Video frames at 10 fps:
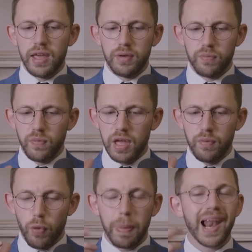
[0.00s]

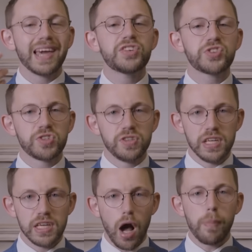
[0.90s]
it replaced
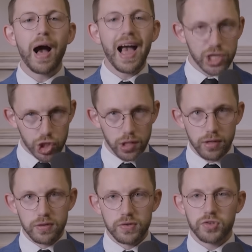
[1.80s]
the upper
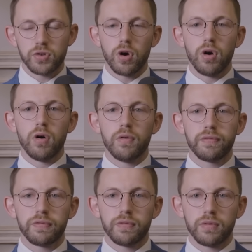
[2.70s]
echelons
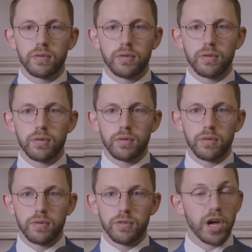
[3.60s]
of
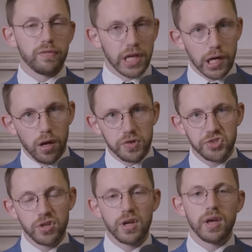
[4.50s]
the governing
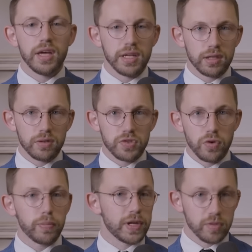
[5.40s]
class in England.
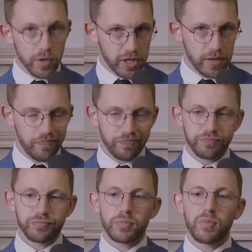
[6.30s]
So it replaced the monarchy.
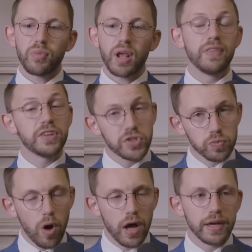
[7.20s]
And this
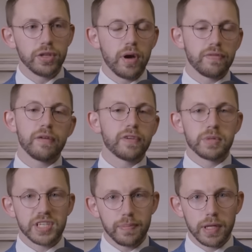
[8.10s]
is why you have that
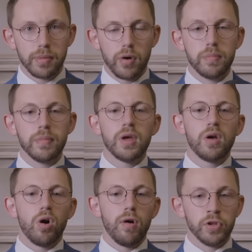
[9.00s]
famous Kipling poem
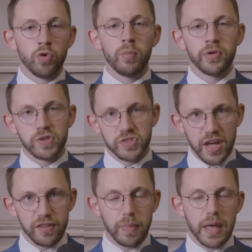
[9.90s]
of a Norman on
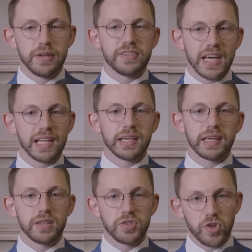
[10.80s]
his deathbed
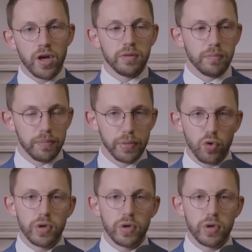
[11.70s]
telling his son and